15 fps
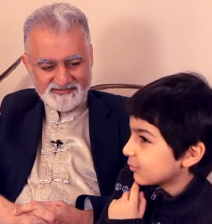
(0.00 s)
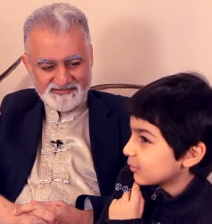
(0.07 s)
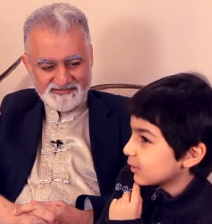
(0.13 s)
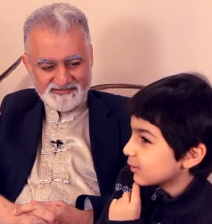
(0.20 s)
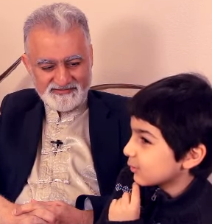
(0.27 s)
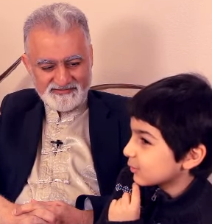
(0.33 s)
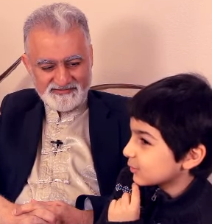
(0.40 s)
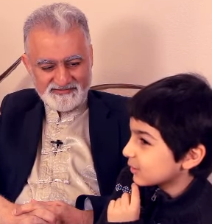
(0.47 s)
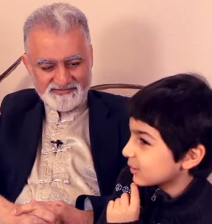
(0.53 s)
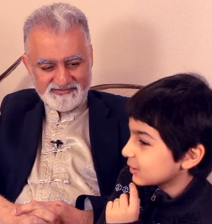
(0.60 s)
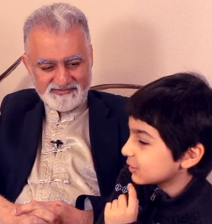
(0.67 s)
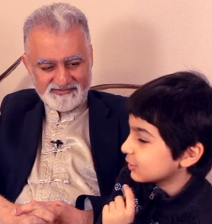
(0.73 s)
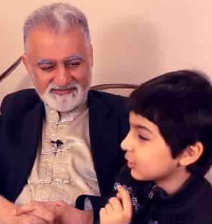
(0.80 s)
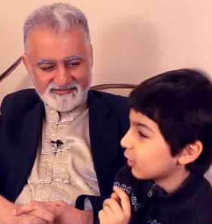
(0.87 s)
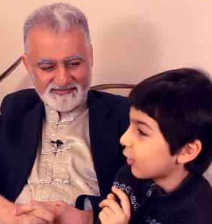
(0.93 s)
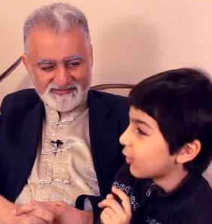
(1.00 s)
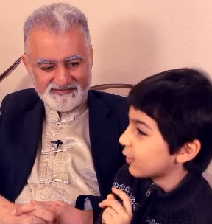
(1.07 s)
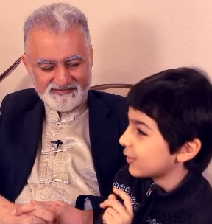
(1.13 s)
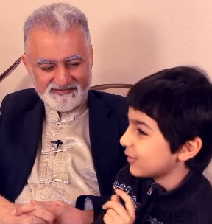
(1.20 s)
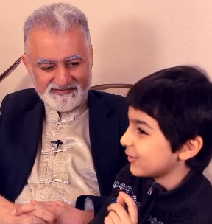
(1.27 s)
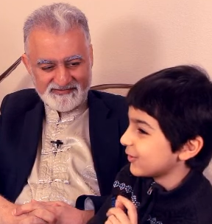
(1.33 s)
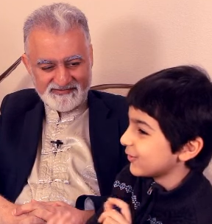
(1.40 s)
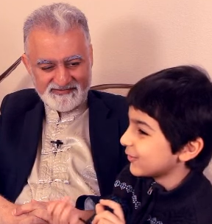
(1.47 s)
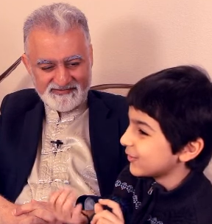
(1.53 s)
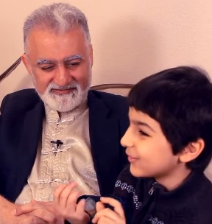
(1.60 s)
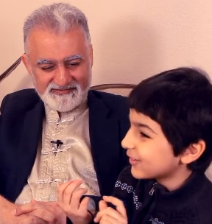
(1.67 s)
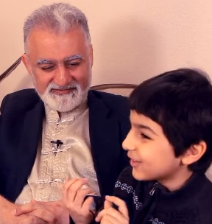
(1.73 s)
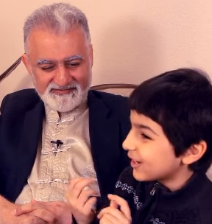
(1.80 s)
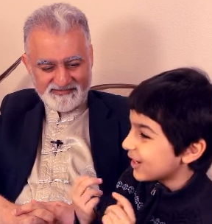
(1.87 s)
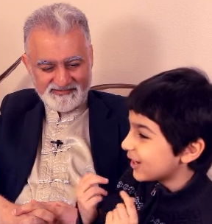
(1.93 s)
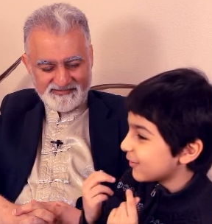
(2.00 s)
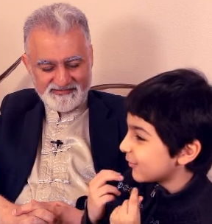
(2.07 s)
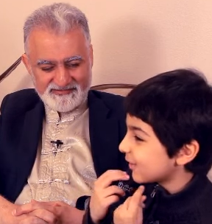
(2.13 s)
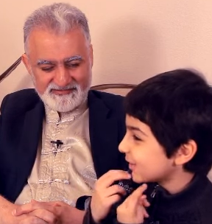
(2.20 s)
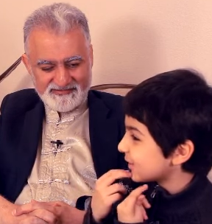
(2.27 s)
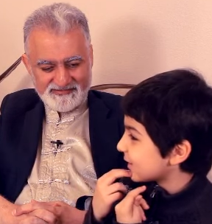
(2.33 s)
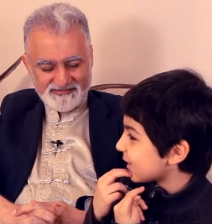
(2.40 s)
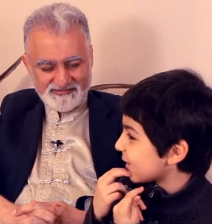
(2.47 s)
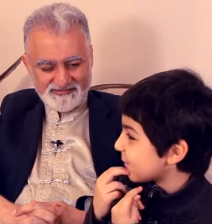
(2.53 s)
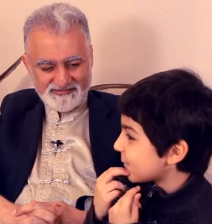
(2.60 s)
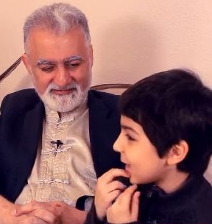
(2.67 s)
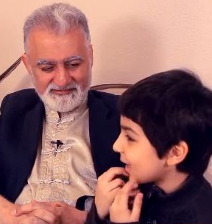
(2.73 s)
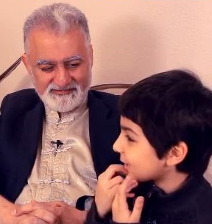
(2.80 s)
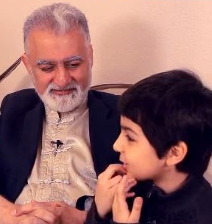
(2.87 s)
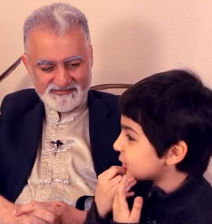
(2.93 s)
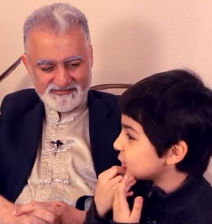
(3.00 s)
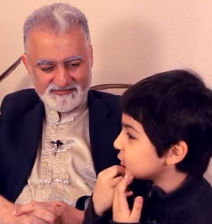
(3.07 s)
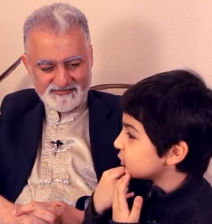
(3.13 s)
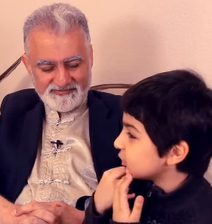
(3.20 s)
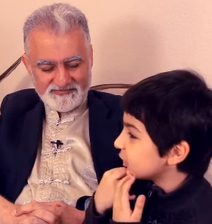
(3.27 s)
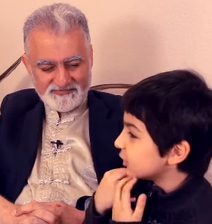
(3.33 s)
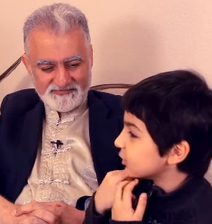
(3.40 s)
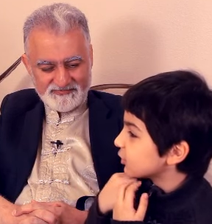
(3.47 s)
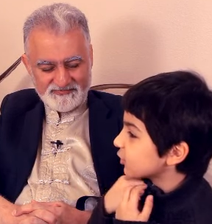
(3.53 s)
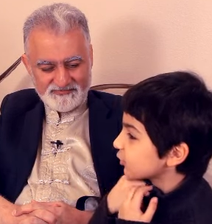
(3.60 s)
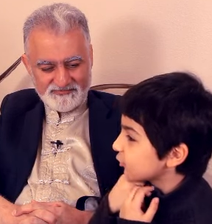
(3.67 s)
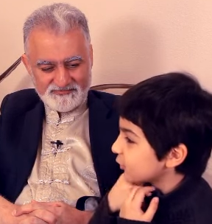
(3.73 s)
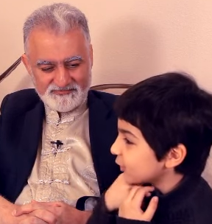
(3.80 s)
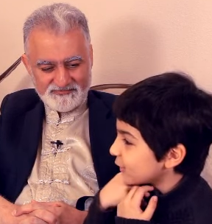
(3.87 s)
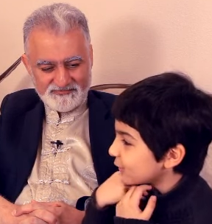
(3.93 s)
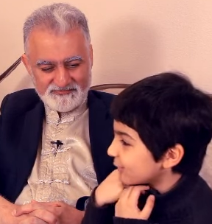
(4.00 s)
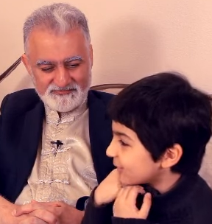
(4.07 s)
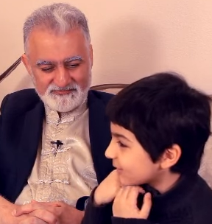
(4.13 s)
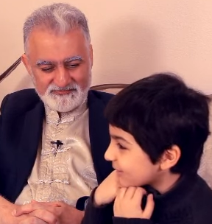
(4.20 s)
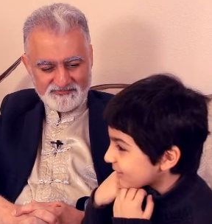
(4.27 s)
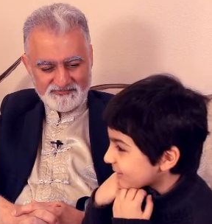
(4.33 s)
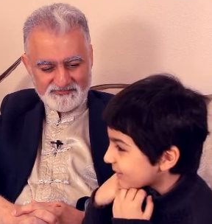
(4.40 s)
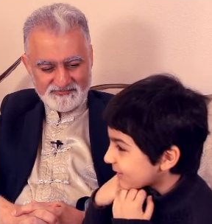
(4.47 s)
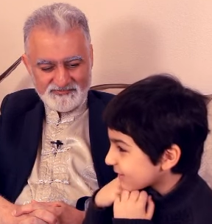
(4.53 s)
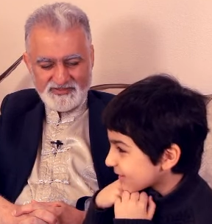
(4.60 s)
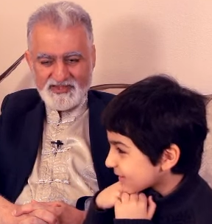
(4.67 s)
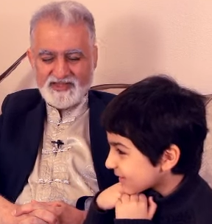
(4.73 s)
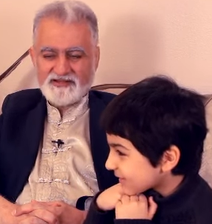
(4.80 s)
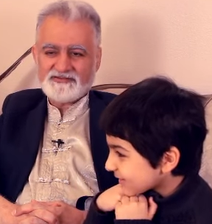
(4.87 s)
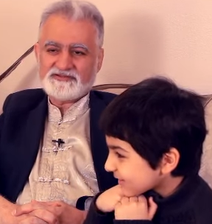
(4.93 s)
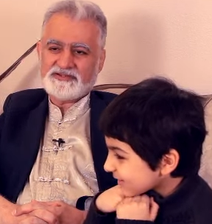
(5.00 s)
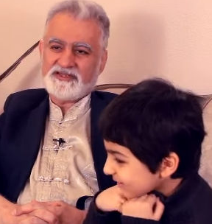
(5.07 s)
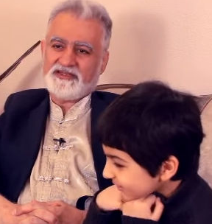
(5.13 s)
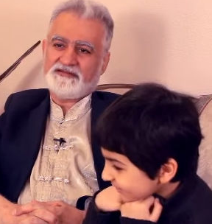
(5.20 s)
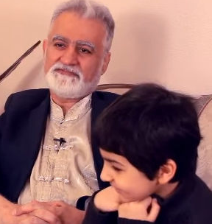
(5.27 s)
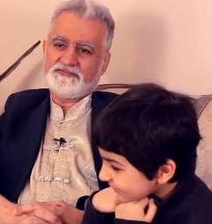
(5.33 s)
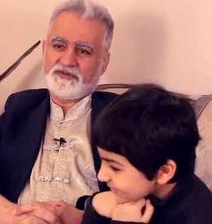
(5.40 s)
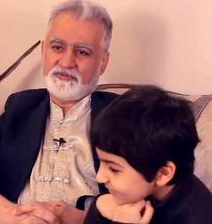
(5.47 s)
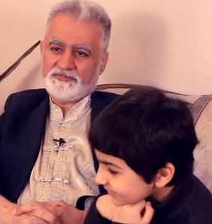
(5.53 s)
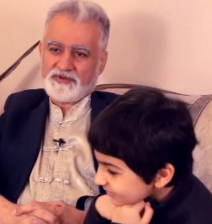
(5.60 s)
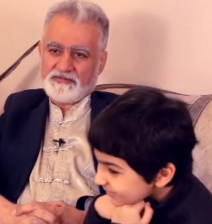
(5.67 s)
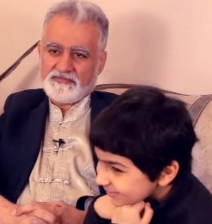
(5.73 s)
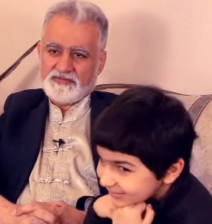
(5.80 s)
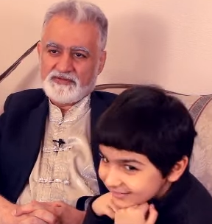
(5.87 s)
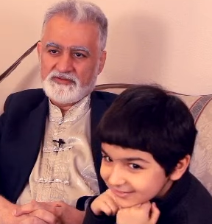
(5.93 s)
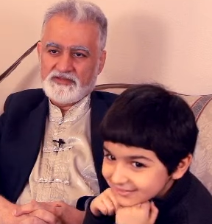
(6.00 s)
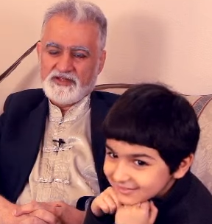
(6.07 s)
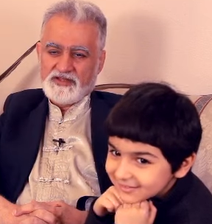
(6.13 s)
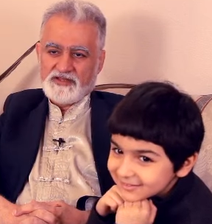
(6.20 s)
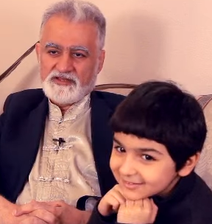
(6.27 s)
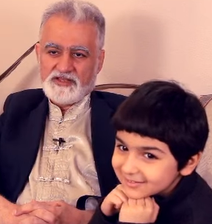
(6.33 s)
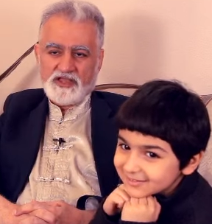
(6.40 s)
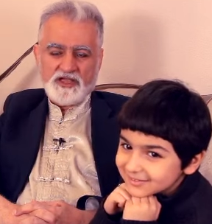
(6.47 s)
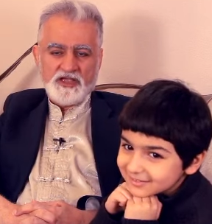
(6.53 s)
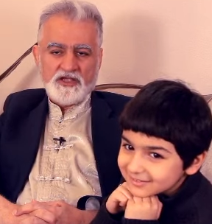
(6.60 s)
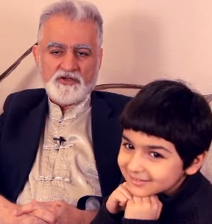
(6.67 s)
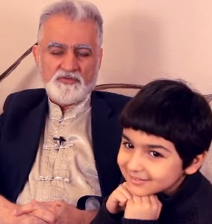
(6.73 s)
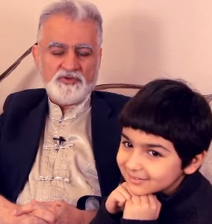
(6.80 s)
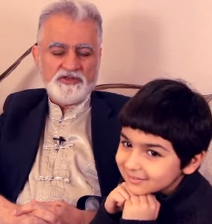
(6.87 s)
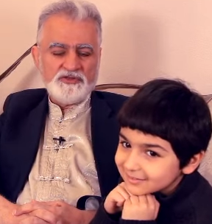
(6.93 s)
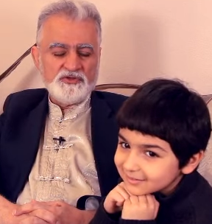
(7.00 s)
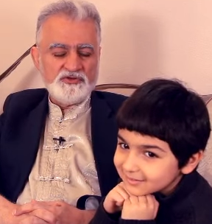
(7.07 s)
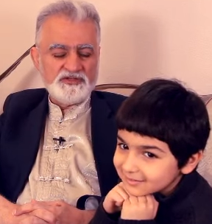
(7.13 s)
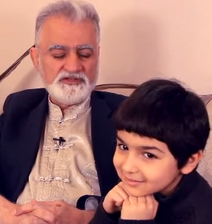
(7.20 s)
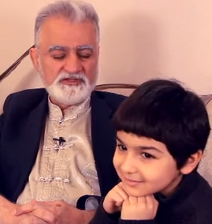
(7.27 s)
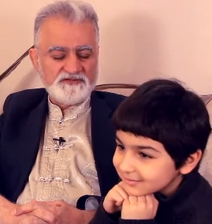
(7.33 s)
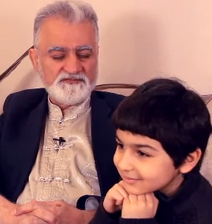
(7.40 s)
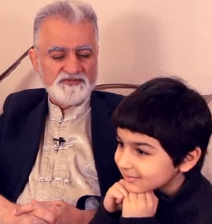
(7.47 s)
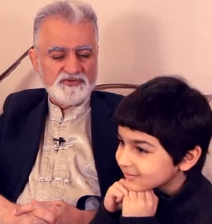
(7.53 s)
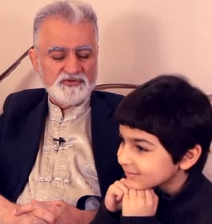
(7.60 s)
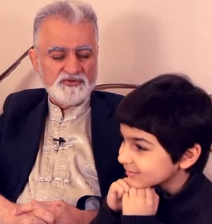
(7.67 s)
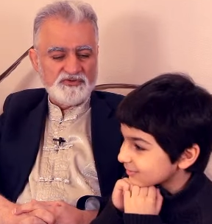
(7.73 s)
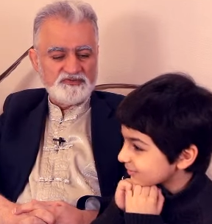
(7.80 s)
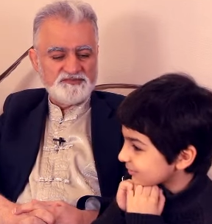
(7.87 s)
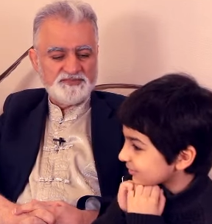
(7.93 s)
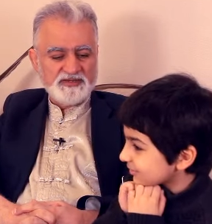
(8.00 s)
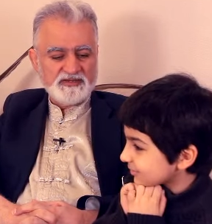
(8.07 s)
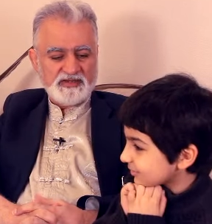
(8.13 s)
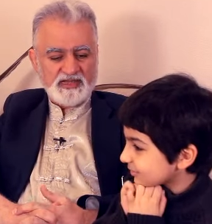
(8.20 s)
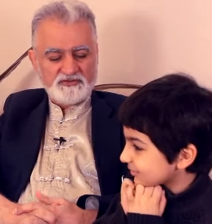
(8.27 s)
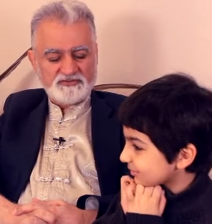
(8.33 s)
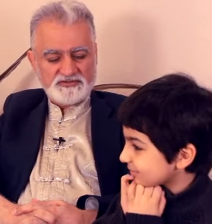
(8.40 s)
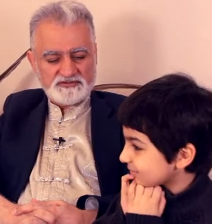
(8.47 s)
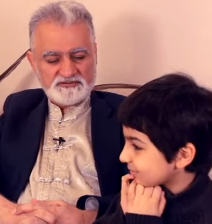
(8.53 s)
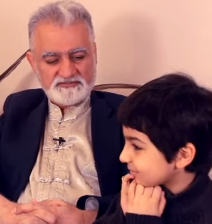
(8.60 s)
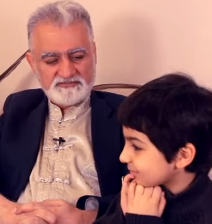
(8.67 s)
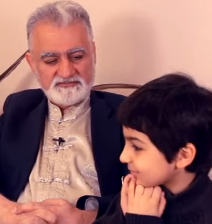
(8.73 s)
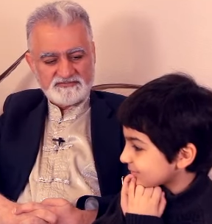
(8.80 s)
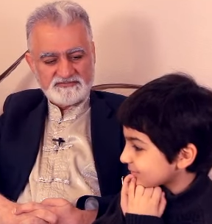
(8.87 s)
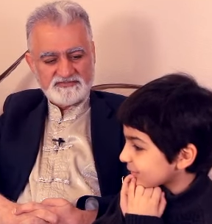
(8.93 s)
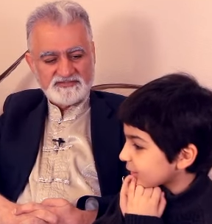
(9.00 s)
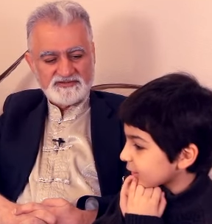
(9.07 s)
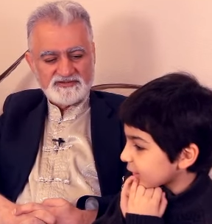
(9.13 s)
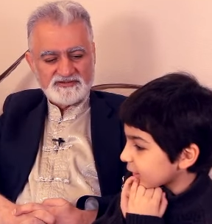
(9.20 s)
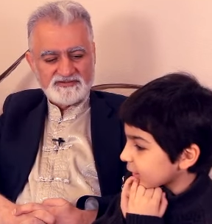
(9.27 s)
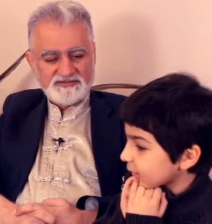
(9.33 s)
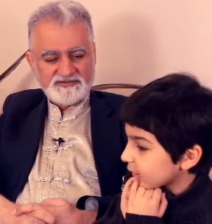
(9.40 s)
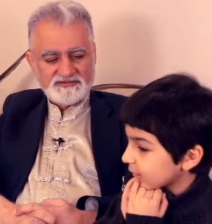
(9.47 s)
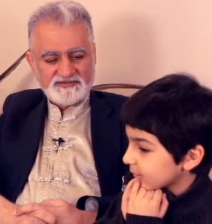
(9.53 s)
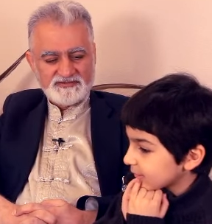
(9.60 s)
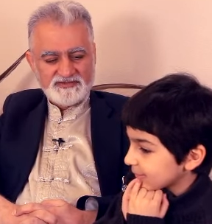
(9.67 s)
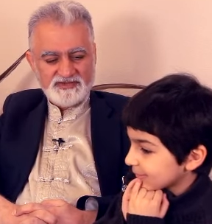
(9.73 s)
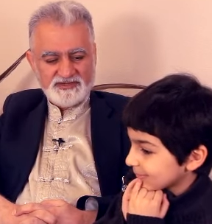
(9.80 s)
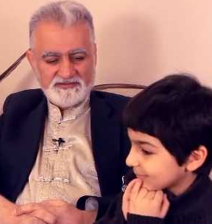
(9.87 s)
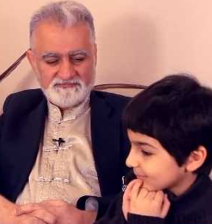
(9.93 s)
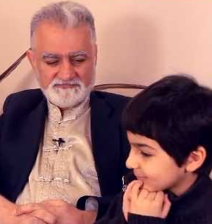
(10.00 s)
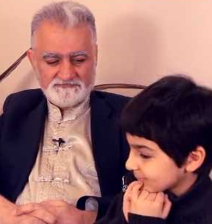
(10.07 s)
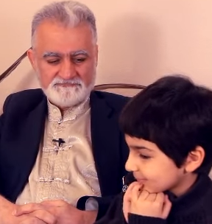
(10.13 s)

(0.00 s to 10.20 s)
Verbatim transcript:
Speaker 1: it was just you. Anyways, uh, back to interview.
Speaker 2: Yeah, okay, no problem. Yeah, when you interview, you speak louder. Okay. Okay.